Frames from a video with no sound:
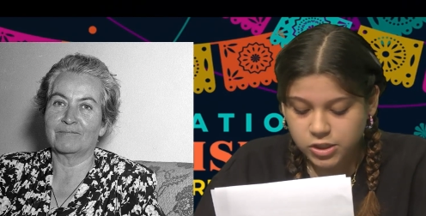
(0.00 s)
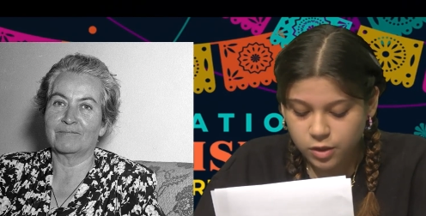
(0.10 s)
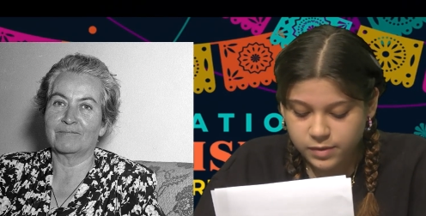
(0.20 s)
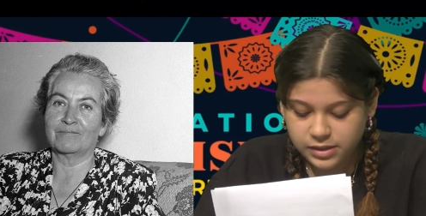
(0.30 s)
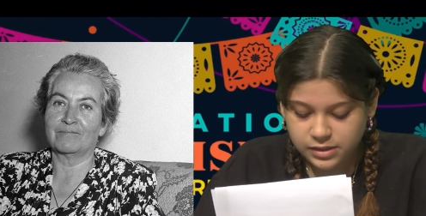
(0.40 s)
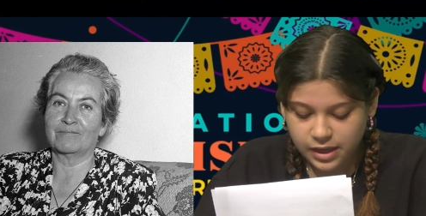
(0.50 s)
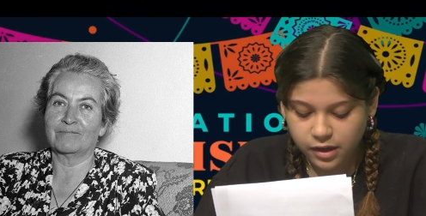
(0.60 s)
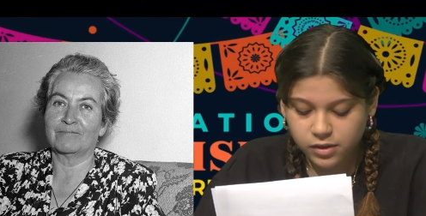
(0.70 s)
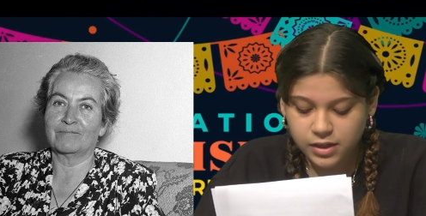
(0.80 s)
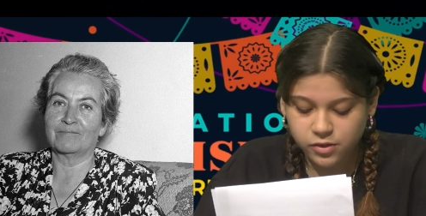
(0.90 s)
Speaker 1: She was the
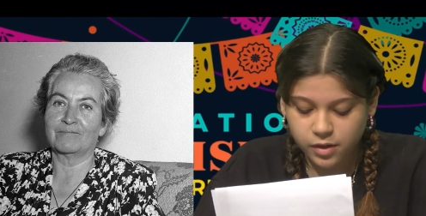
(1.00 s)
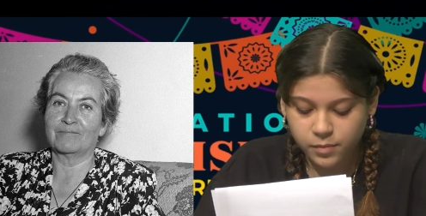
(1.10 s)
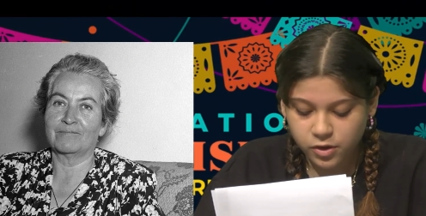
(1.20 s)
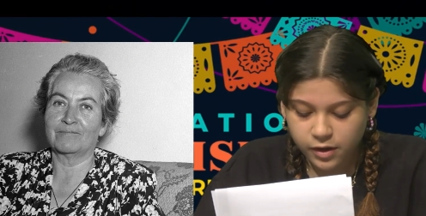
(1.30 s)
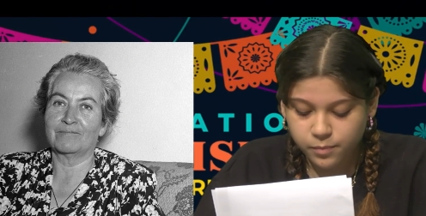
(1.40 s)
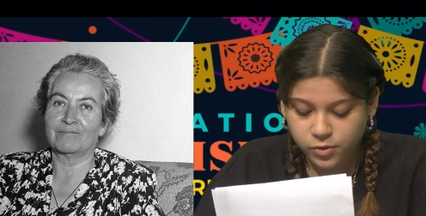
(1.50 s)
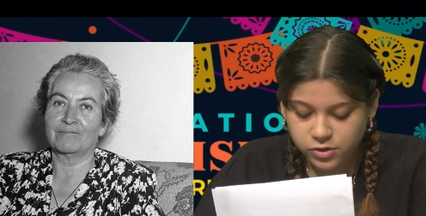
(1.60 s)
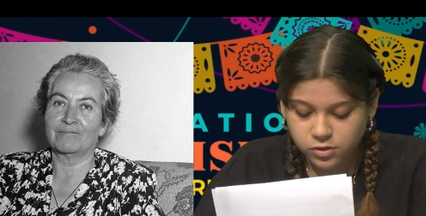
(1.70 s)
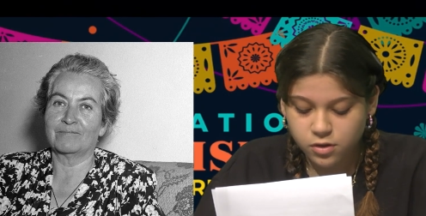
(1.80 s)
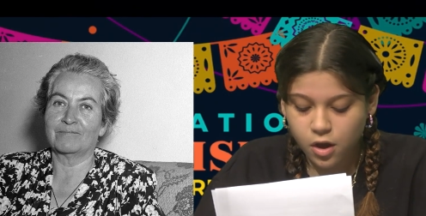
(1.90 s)
second Latin American
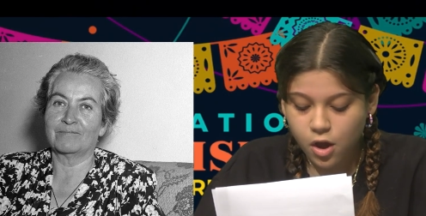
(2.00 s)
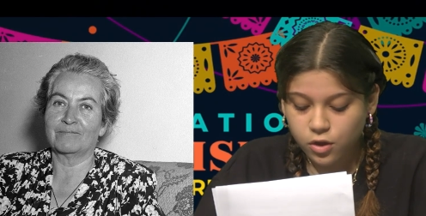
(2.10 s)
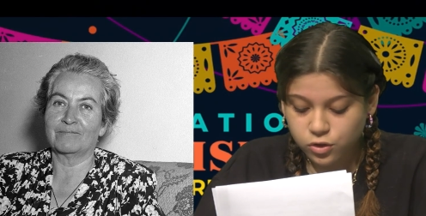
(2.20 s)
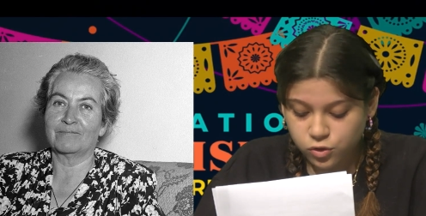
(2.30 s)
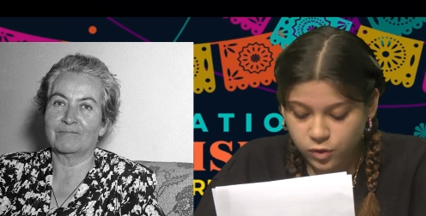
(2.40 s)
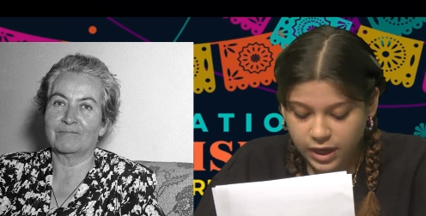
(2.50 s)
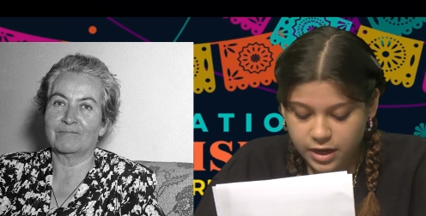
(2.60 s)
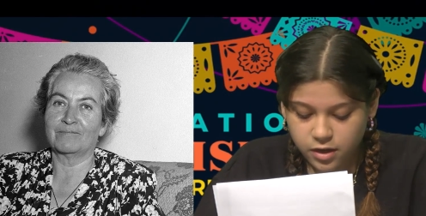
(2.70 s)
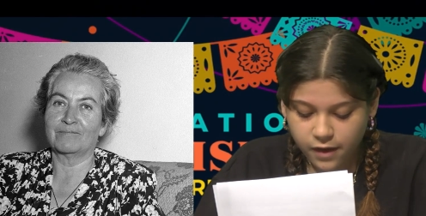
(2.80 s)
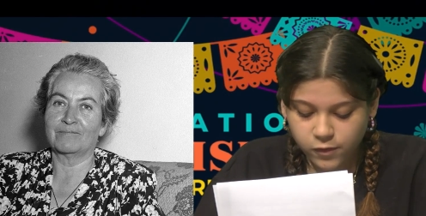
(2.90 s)
person to
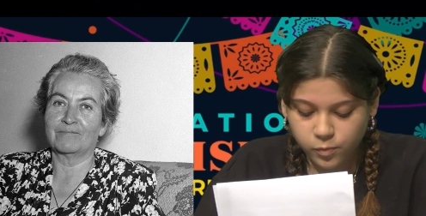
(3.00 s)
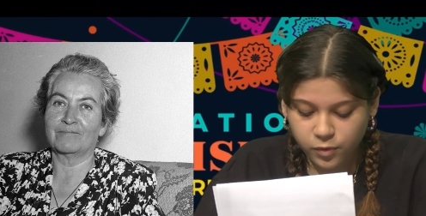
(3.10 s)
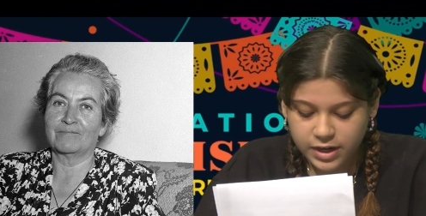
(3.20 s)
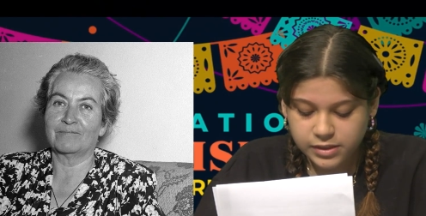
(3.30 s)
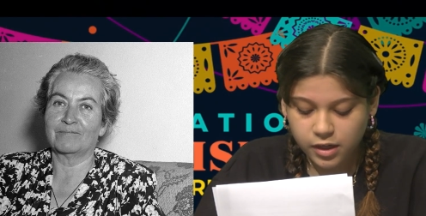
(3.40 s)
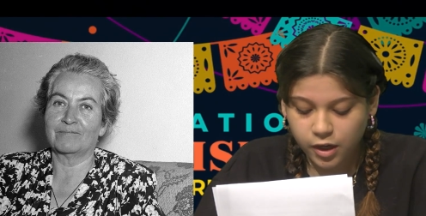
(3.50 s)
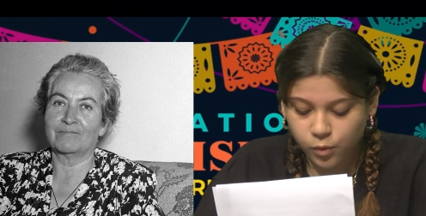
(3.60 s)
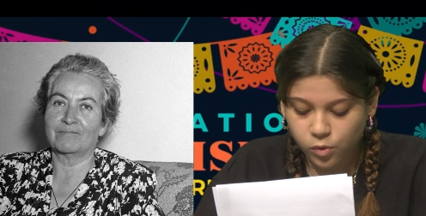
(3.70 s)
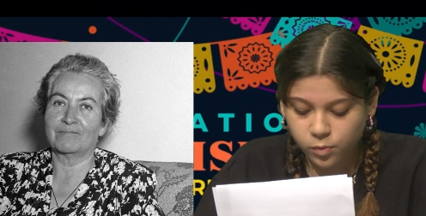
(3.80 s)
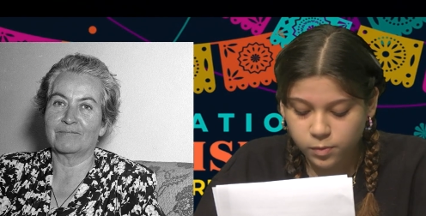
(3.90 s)
gain Nobel Prize.
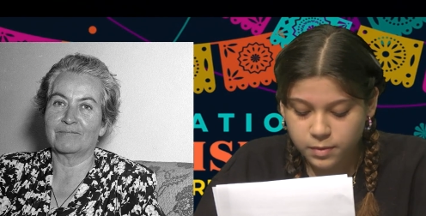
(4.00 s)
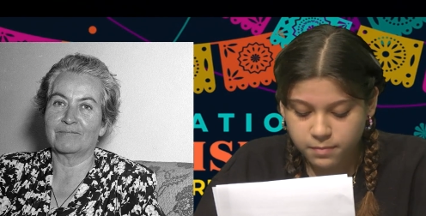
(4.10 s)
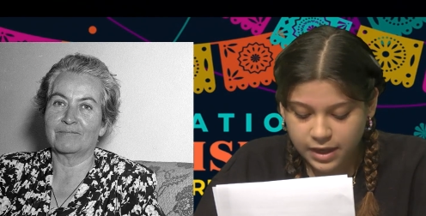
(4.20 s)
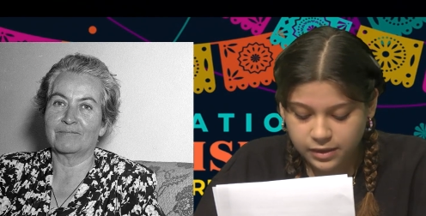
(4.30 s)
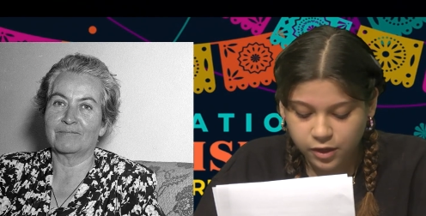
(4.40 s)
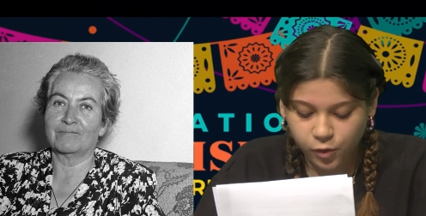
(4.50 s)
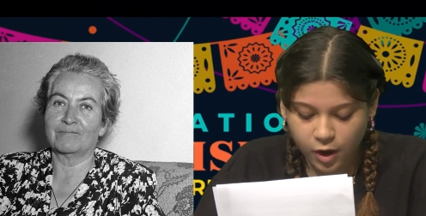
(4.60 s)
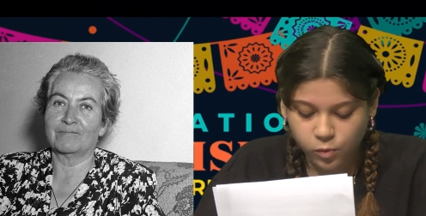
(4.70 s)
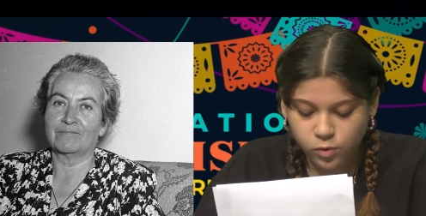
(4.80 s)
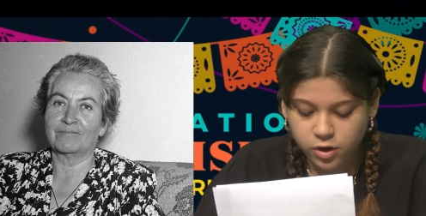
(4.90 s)
Her work will make the
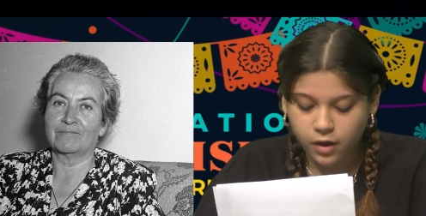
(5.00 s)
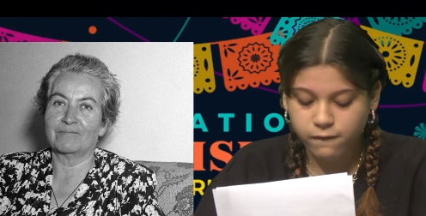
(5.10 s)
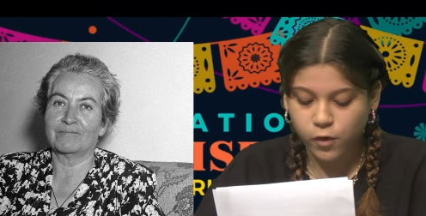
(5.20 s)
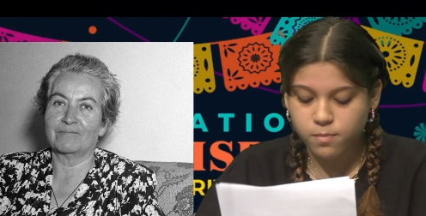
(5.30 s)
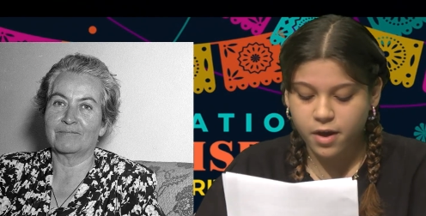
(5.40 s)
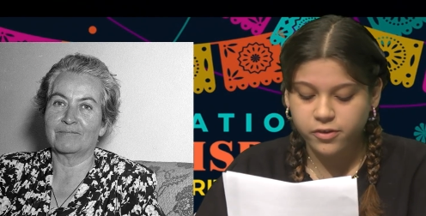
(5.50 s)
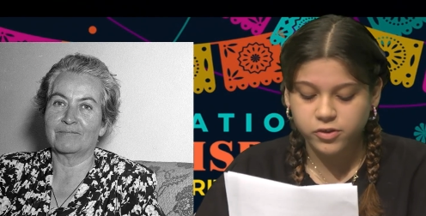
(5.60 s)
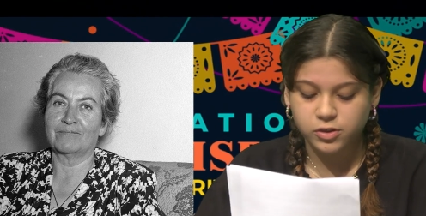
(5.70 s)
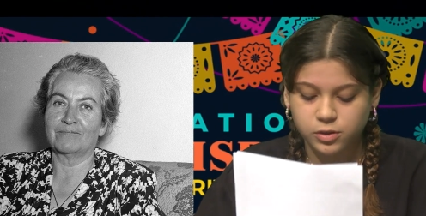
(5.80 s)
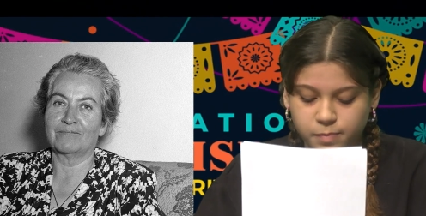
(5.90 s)
groundwork for
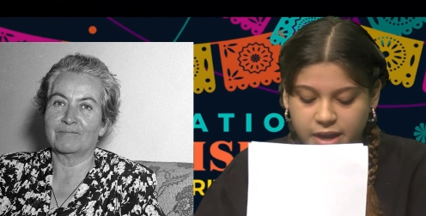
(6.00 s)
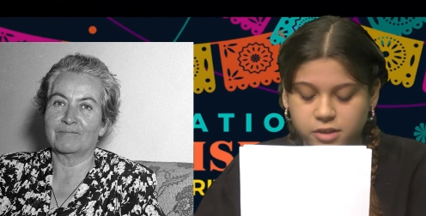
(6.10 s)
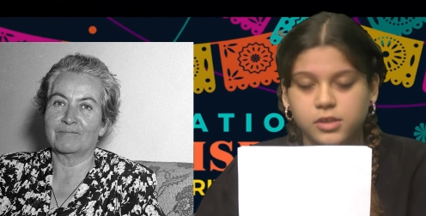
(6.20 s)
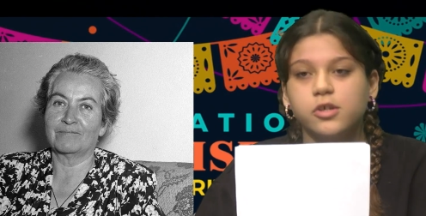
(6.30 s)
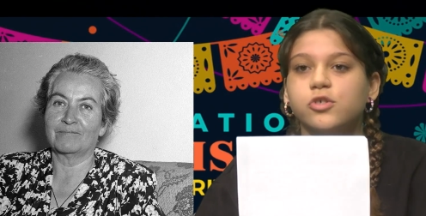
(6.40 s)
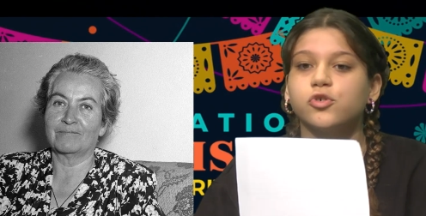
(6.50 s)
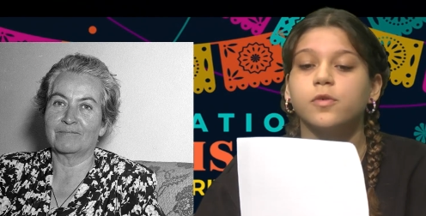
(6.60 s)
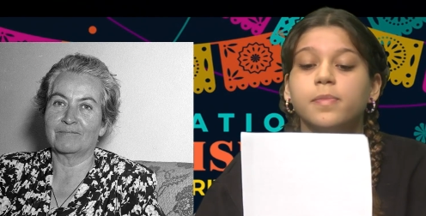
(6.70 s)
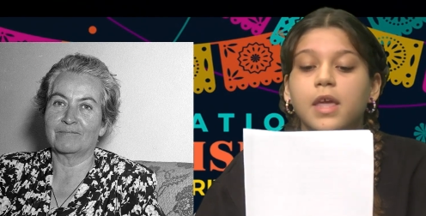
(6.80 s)
modern Spanish literature.